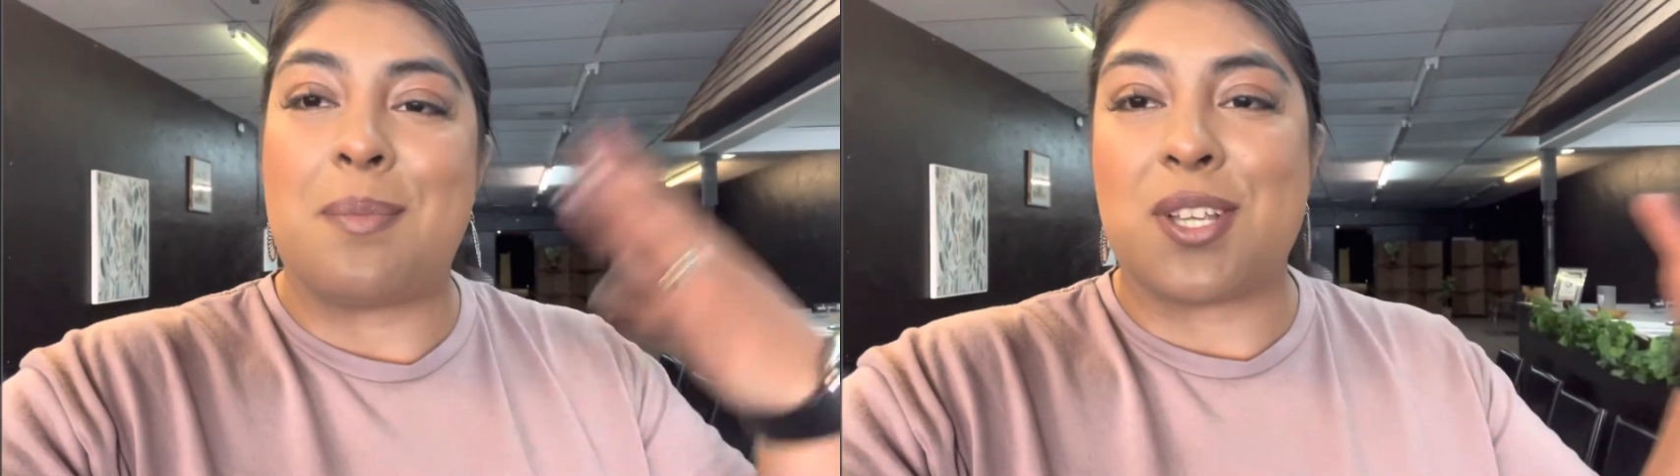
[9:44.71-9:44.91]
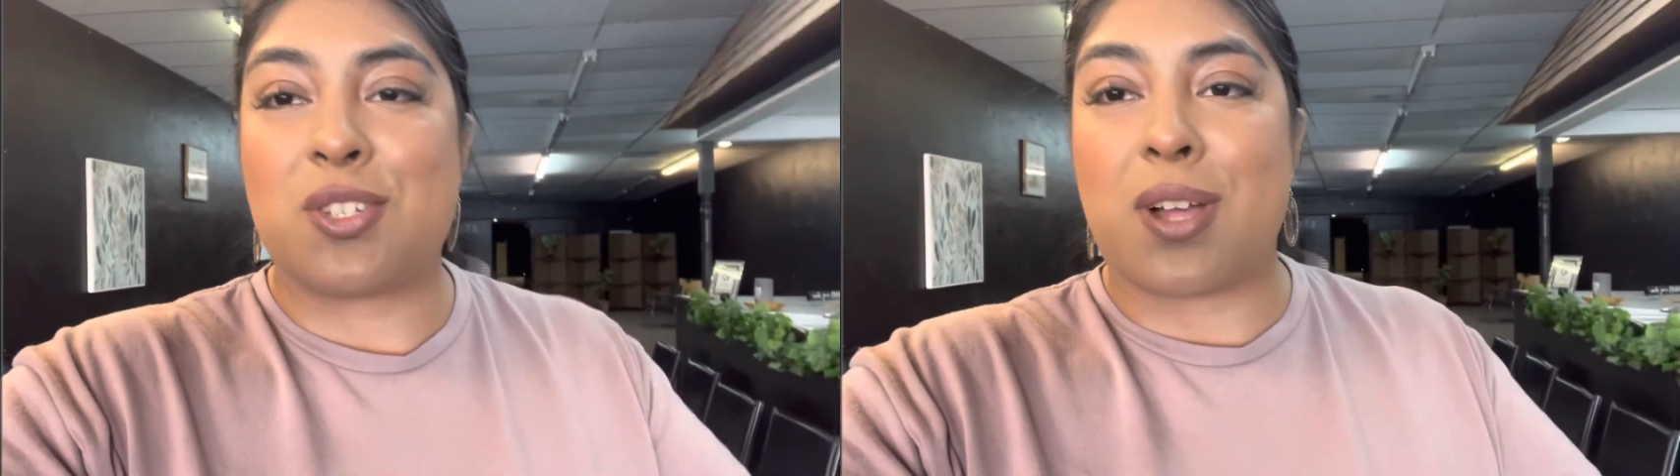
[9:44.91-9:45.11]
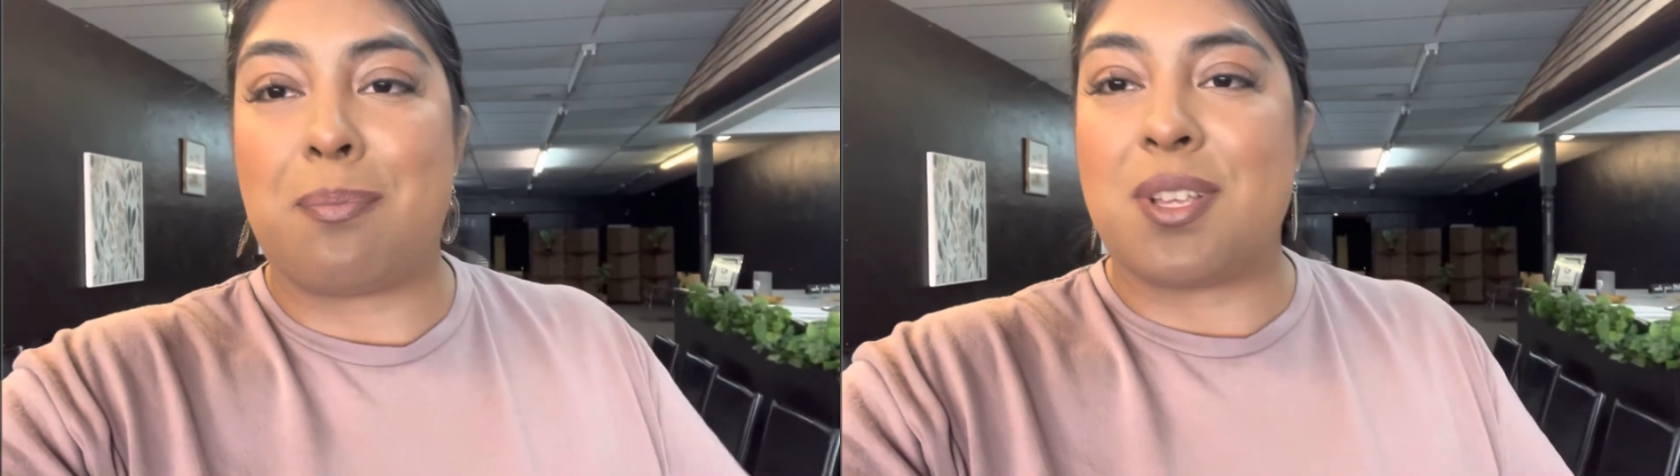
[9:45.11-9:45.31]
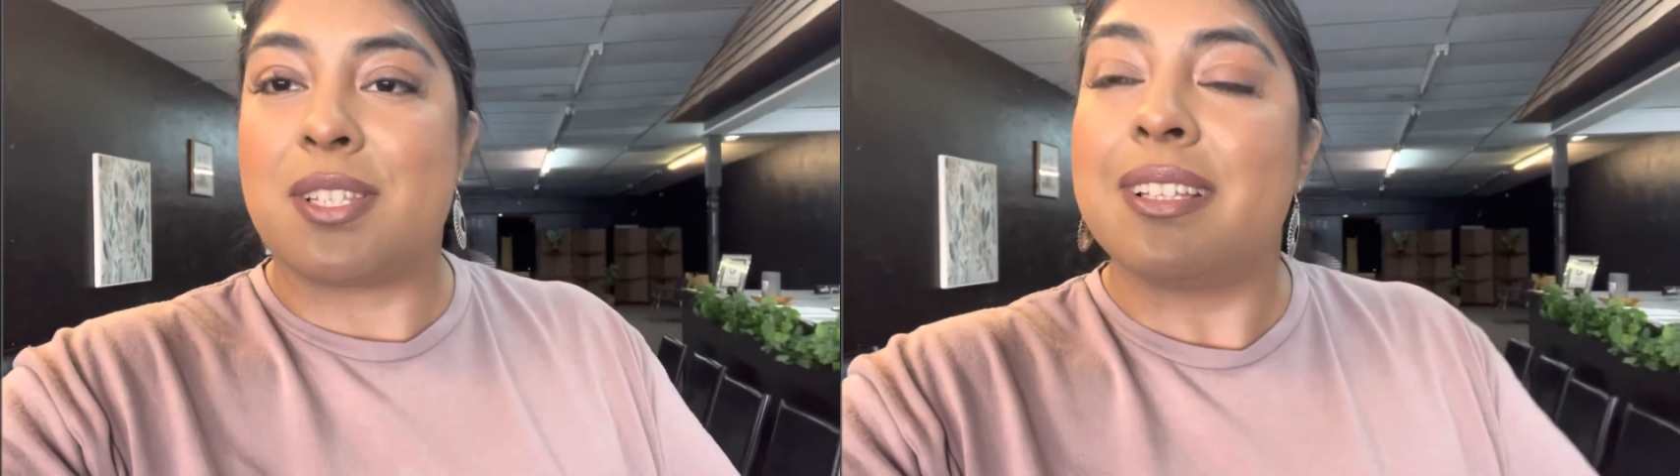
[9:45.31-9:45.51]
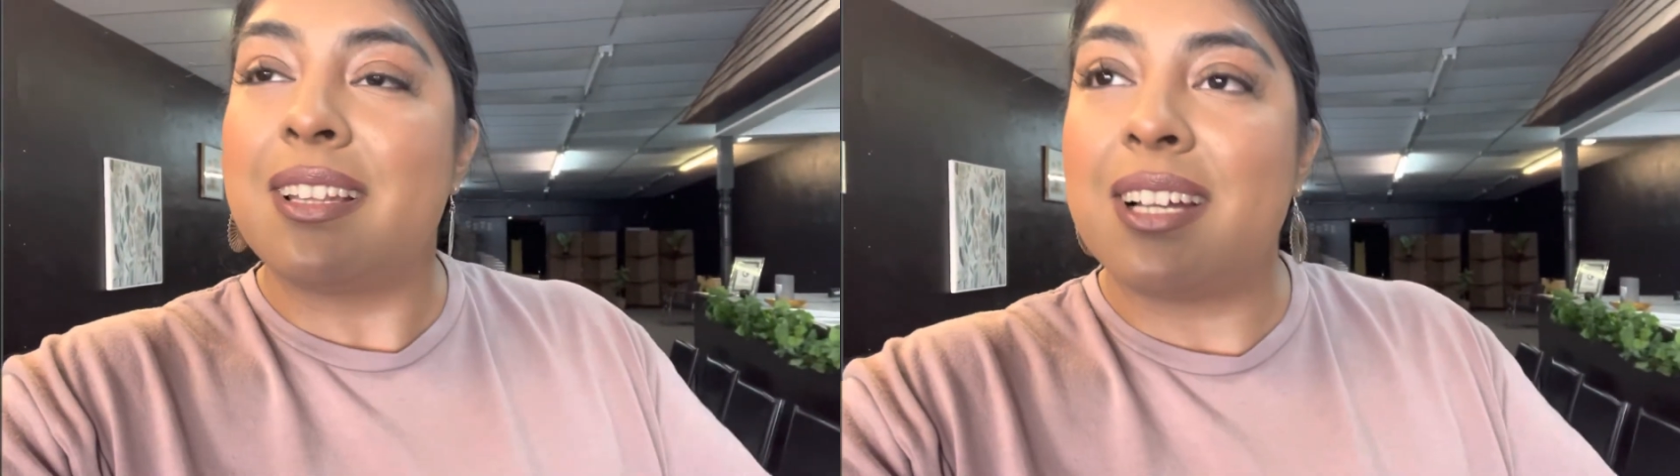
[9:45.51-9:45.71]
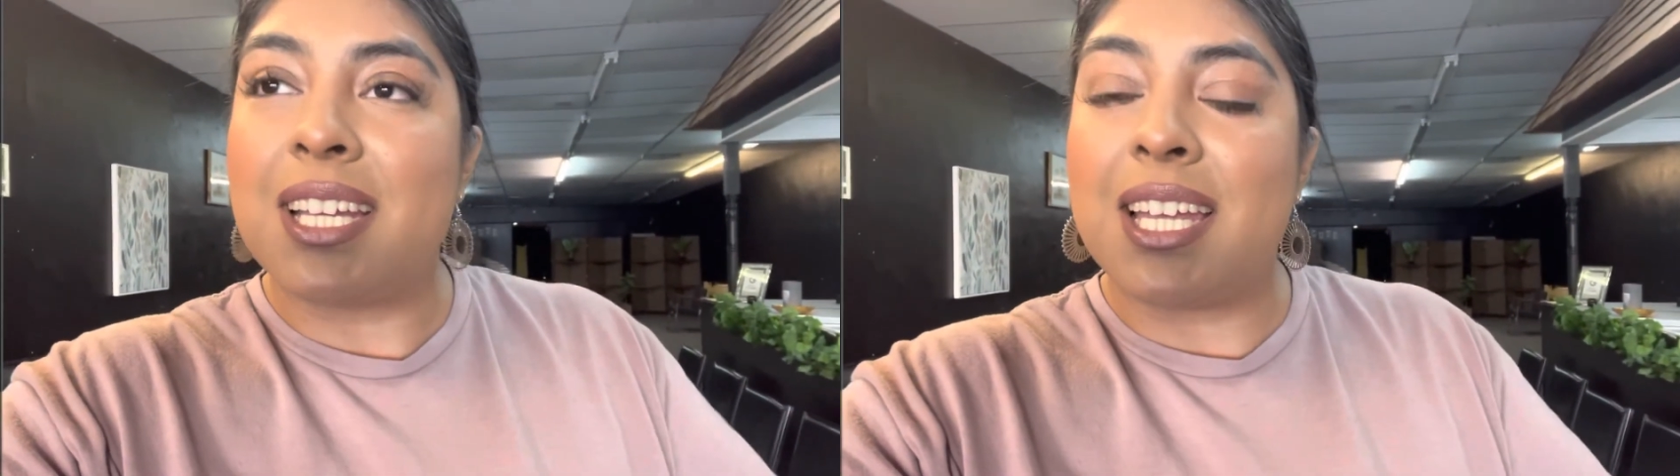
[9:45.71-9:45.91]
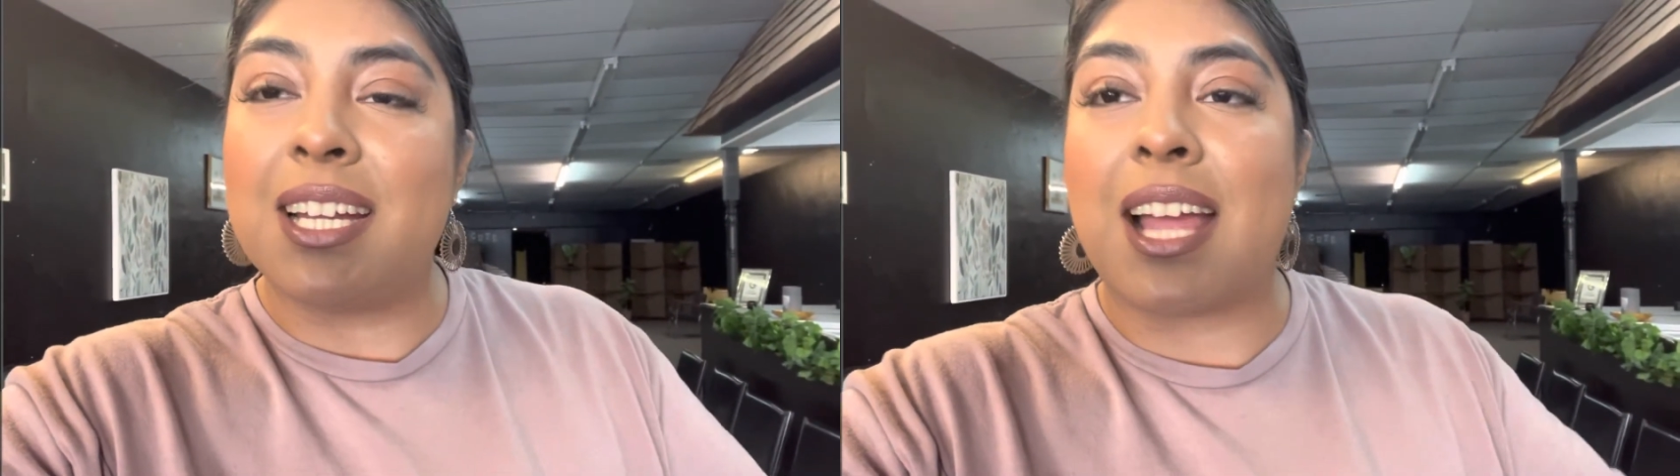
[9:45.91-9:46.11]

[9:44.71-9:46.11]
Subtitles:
my shop is looking,